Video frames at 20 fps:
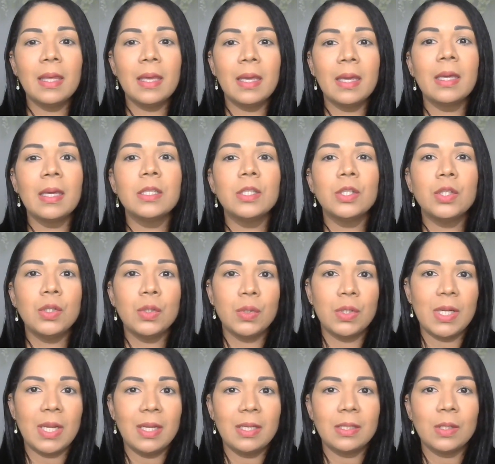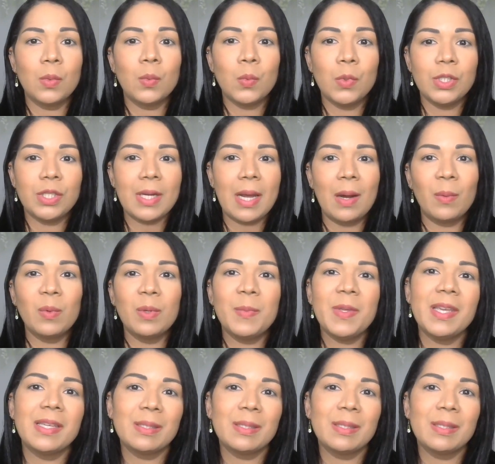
the due date, which I will be